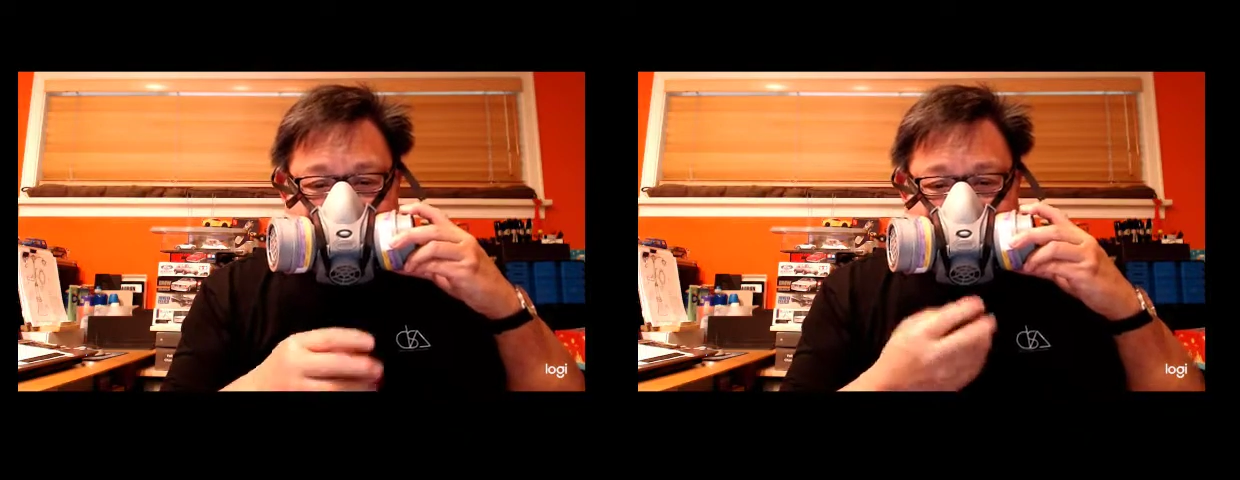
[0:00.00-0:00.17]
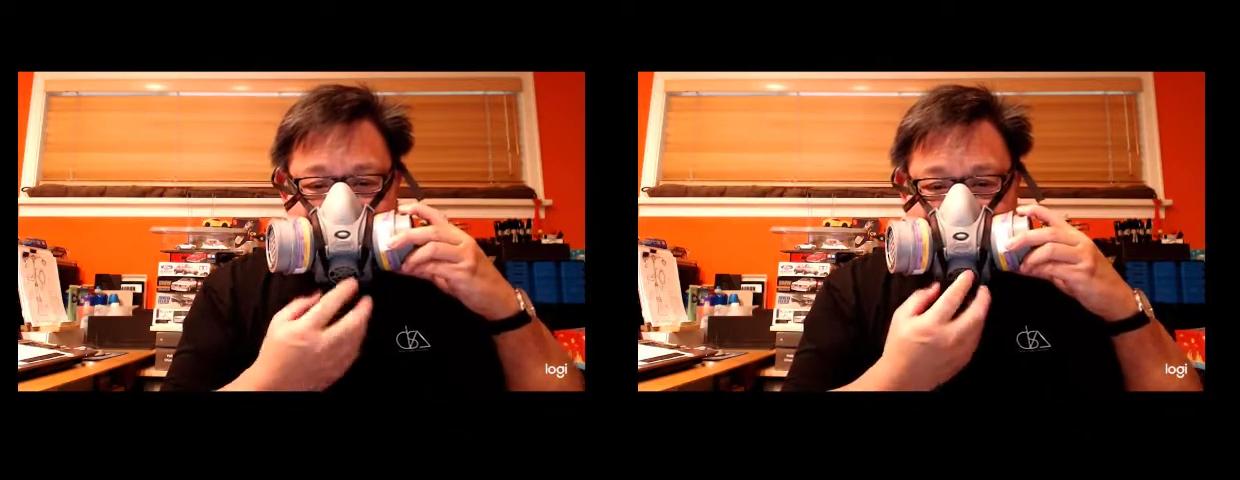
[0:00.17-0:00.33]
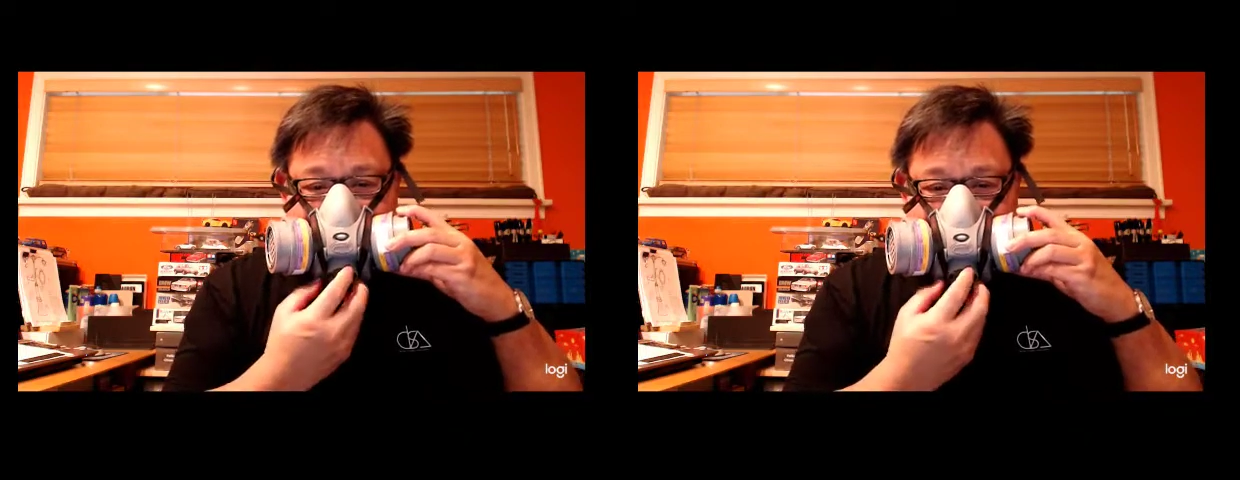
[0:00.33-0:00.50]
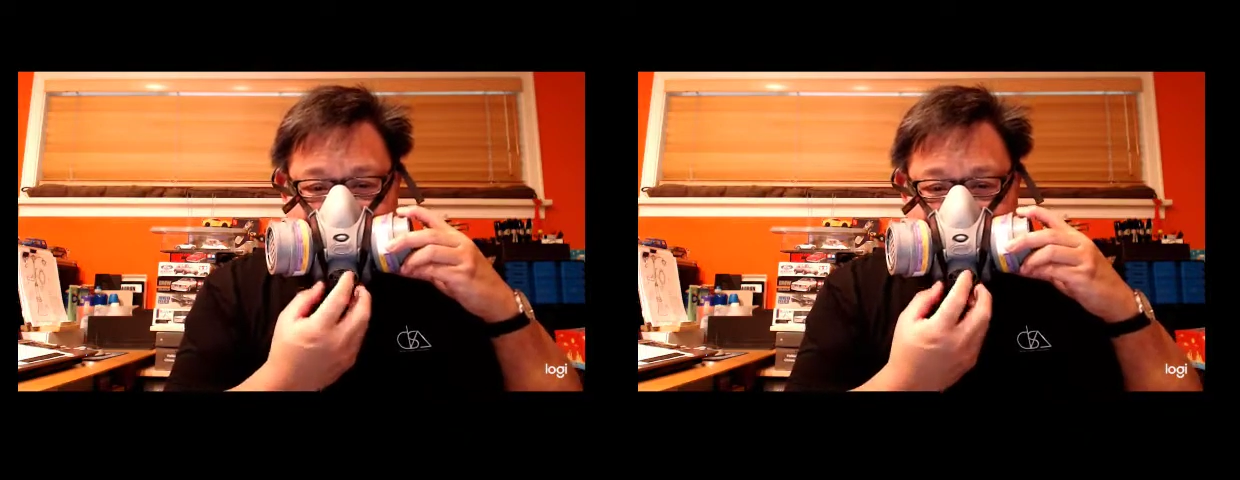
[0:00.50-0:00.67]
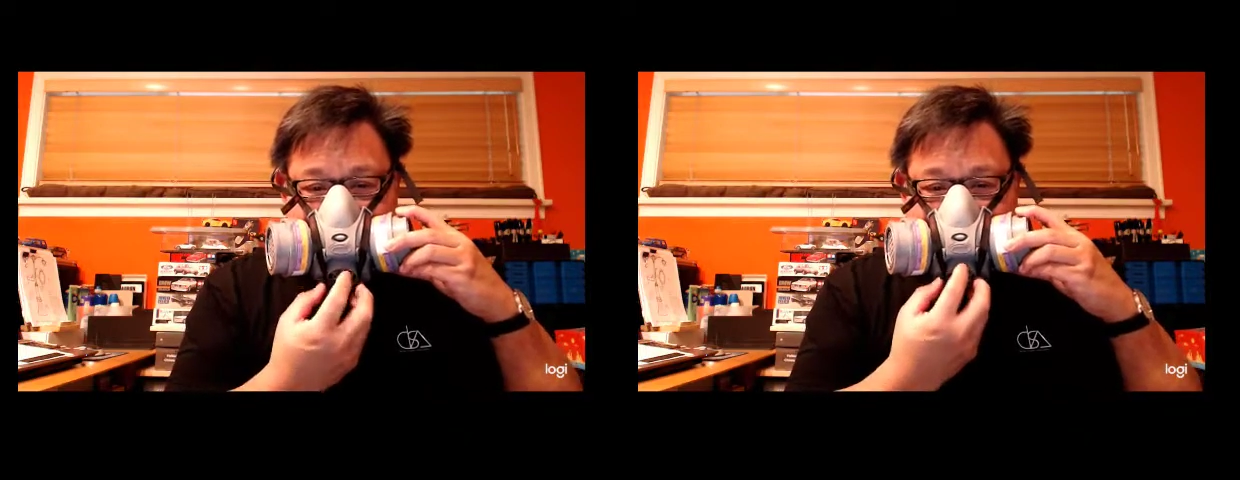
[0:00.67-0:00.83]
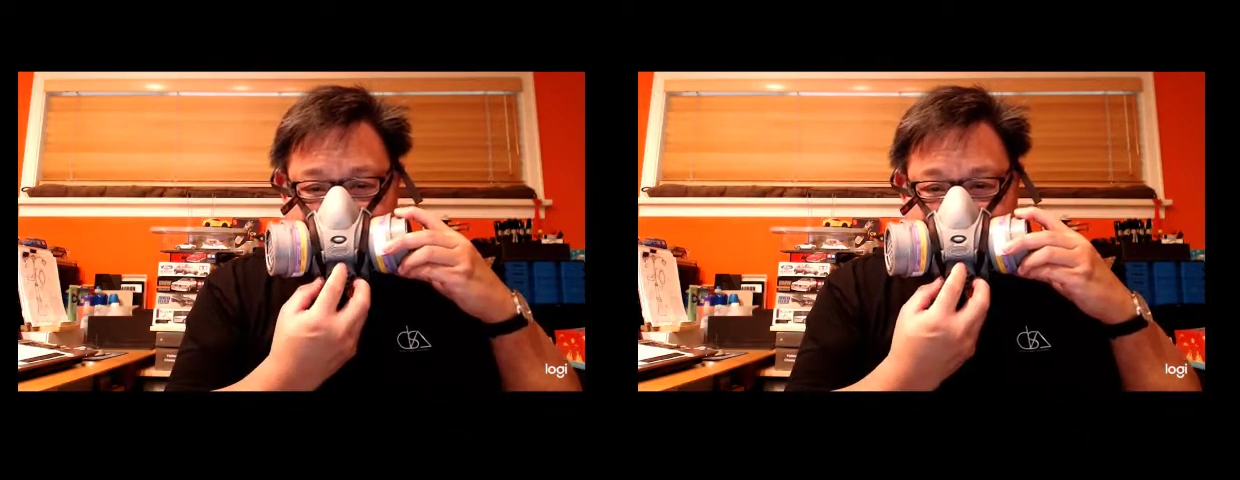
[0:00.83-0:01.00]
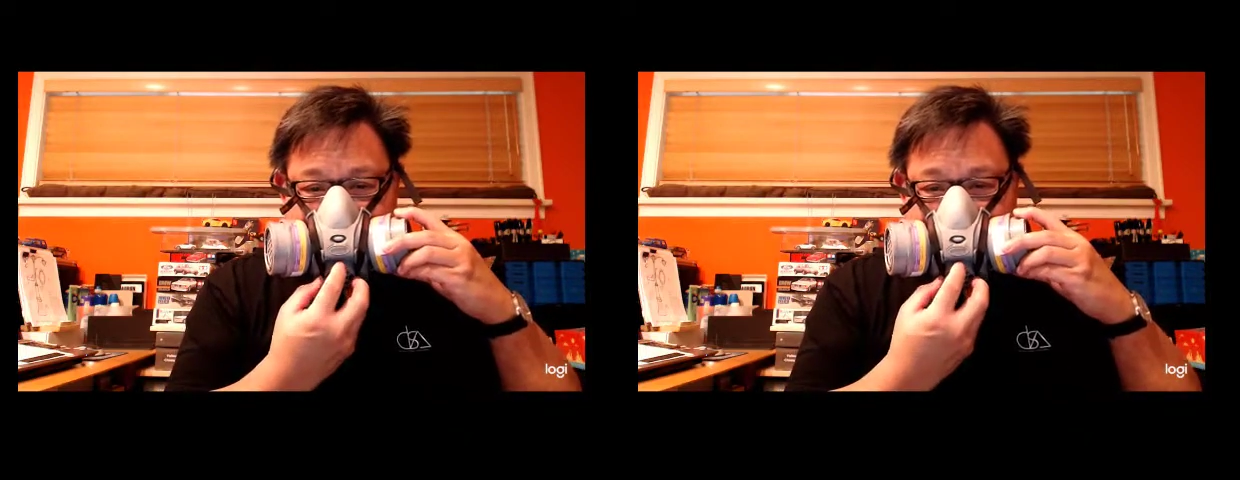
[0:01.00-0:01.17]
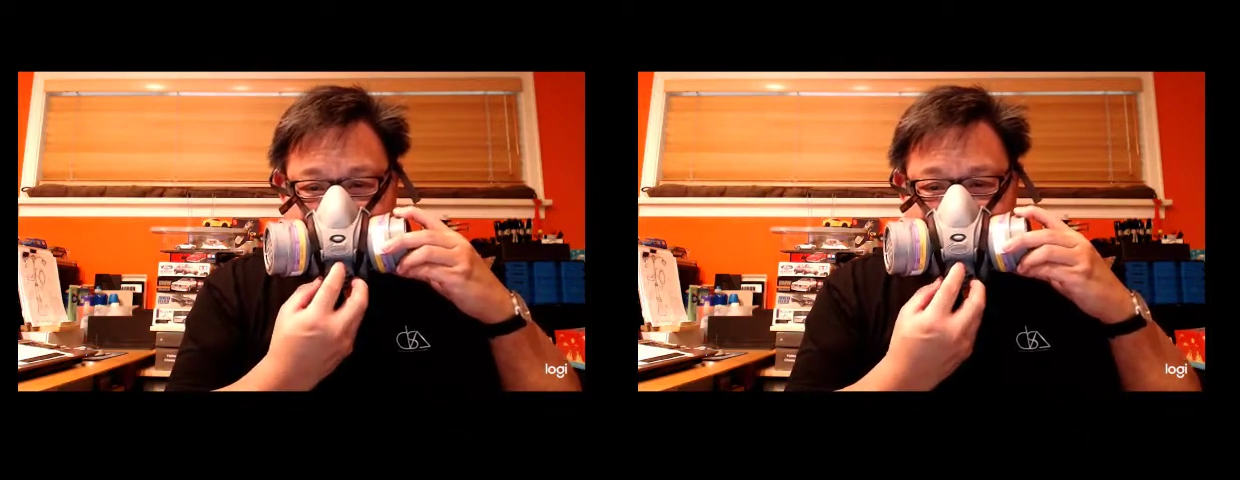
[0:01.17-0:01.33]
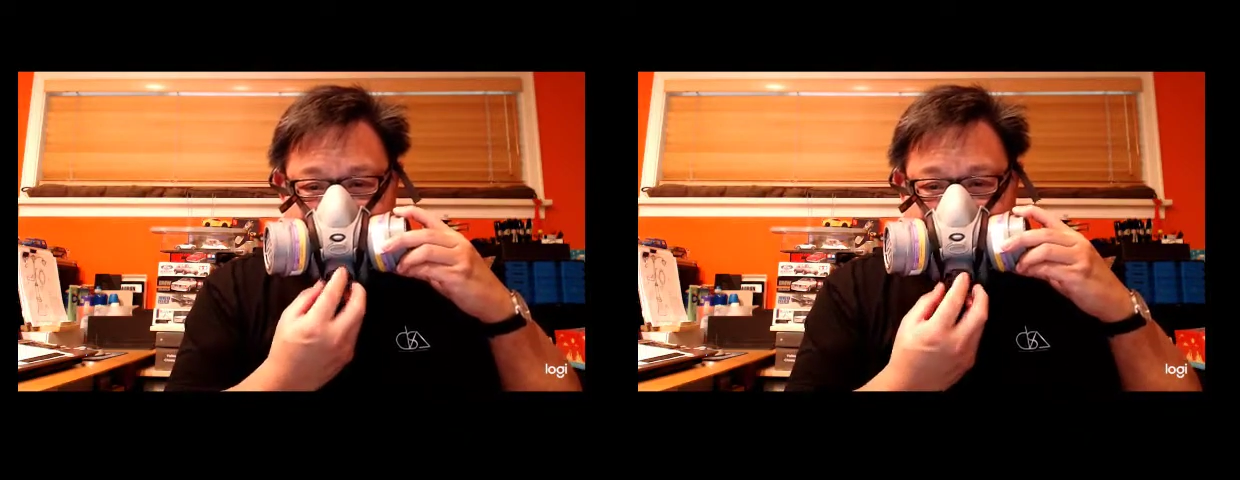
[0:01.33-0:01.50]
So there's a small
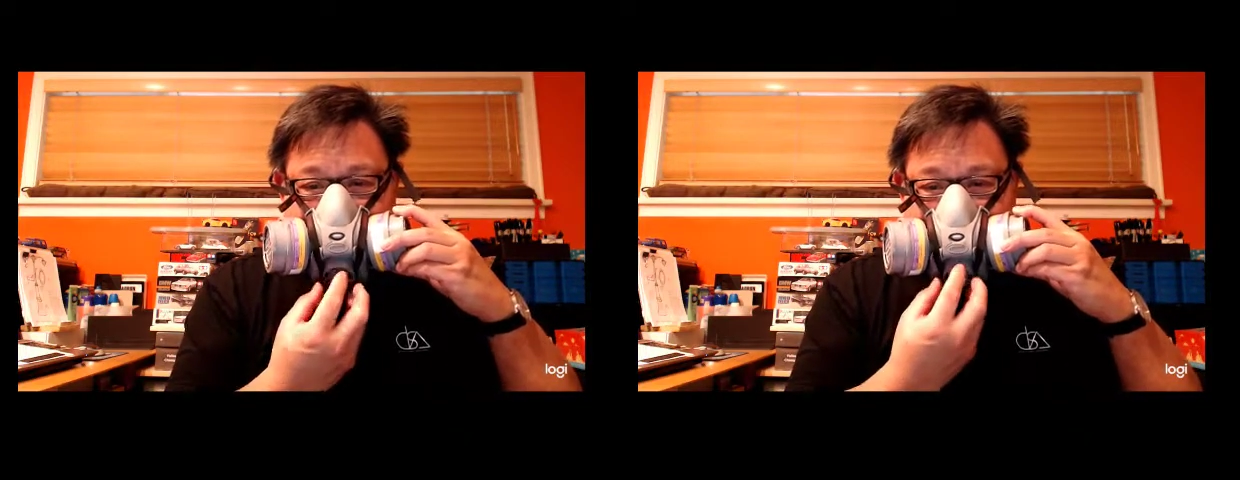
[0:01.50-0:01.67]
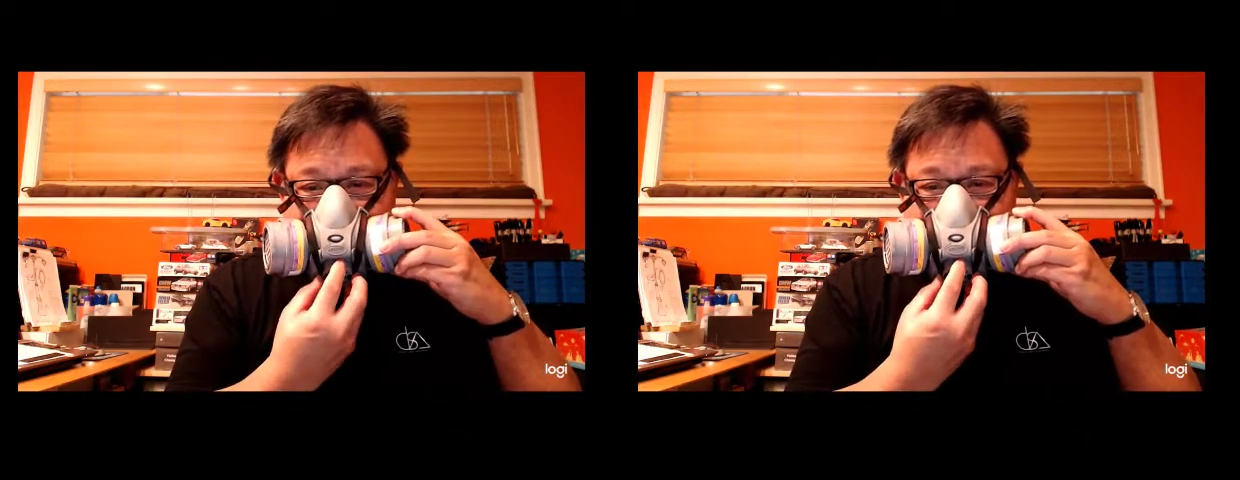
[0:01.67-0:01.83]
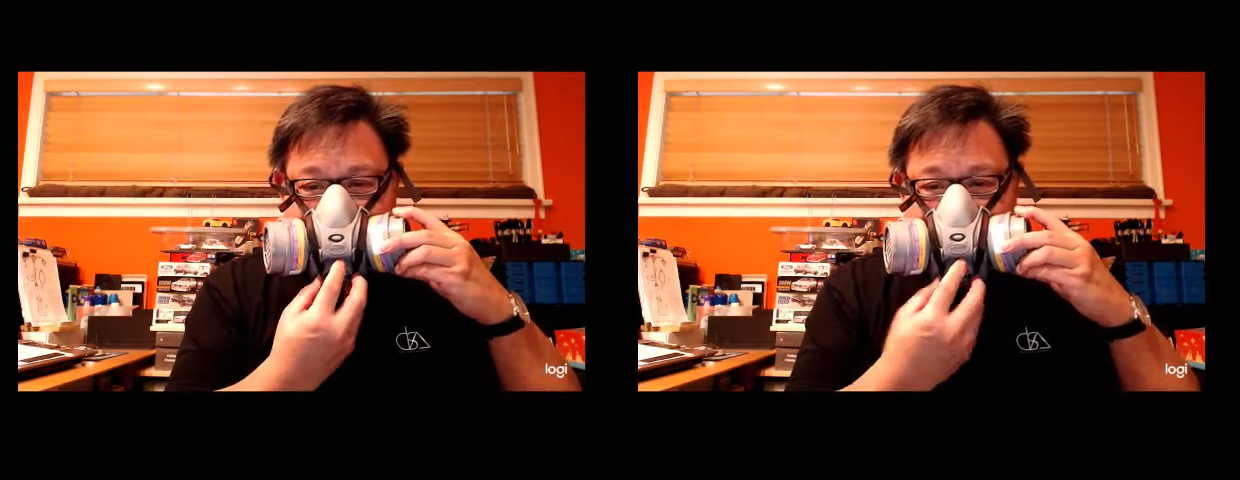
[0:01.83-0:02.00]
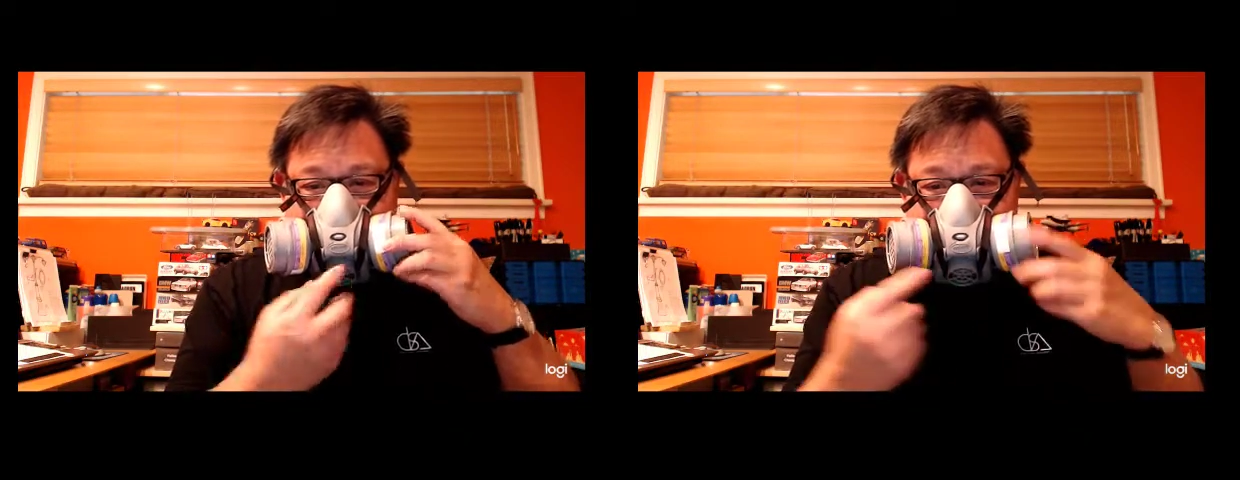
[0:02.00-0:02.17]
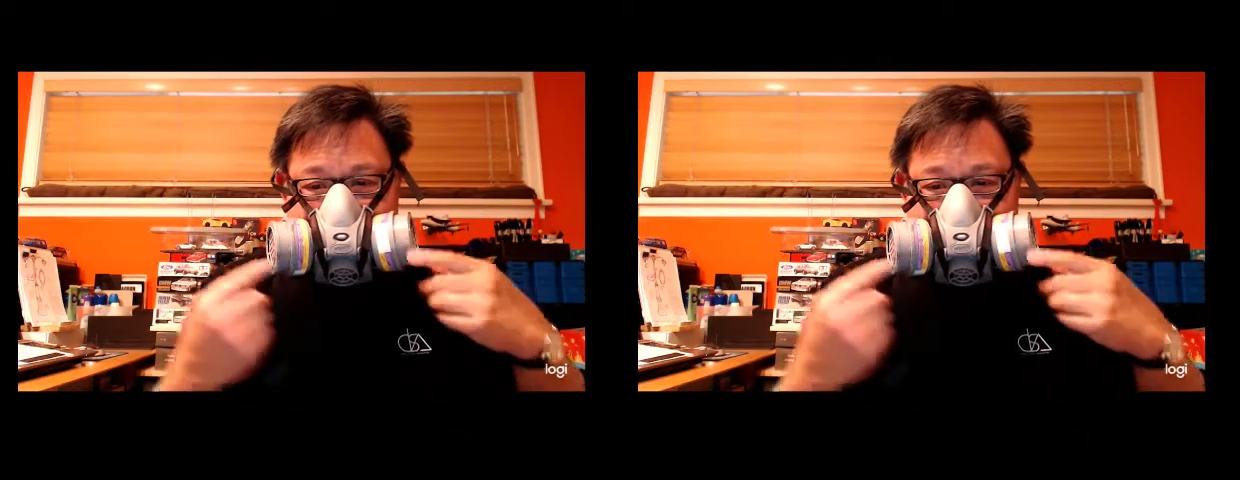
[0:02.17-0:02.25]
diaphragm here,